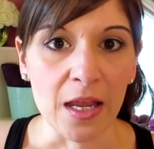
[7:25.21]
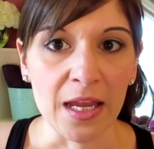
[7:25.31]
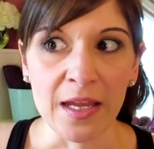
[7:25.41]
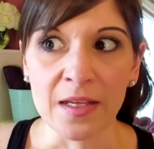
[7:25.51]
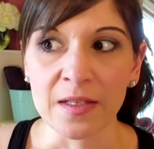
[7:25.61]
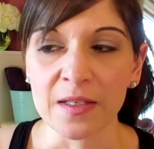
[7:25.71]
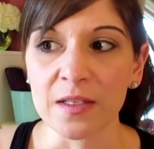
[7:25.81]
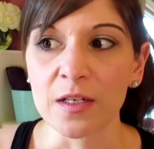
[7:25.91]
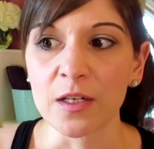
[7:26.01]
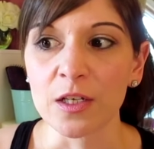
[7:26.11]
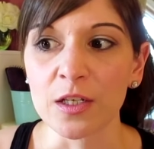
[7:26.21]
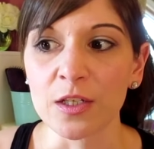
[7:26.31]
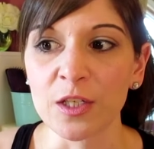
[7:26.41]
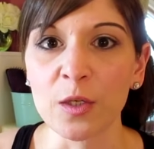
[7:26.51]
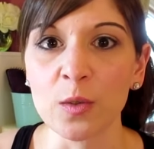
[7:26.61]
is
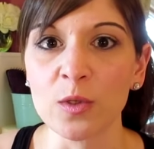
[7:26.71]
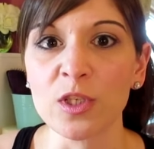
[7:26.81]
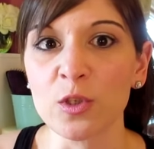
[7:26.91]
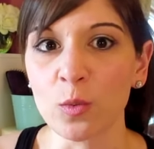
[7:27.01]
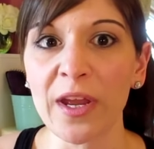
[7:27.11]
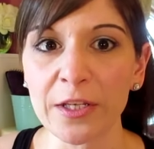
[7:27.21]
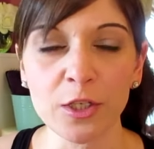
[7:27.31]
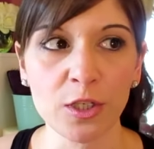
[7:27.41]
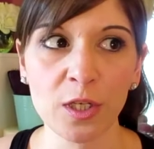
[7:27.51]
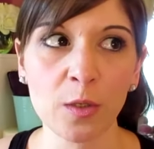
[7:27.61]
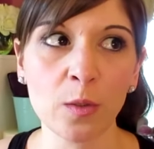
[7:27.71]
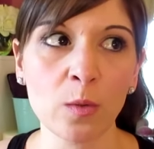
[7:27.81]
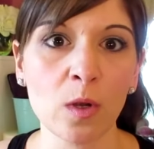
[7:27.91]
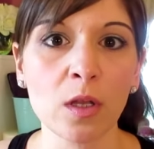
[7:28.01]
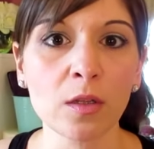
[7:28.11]
to switch
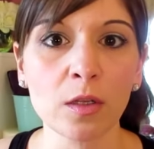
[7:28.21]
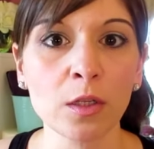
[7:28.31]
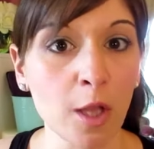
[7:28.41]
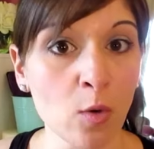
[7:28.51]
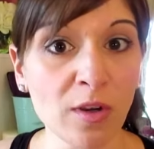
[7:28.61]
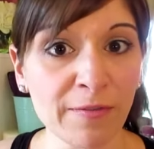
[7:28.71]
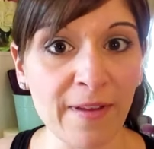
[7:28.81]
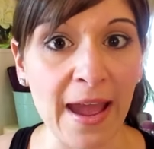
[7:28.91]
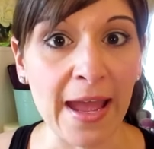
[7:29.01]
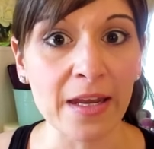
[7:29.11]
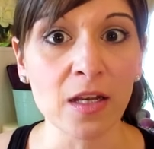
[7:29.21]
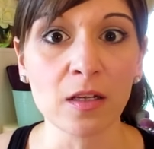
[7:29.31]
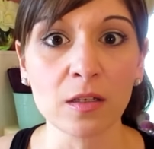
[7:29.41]
to lower fat,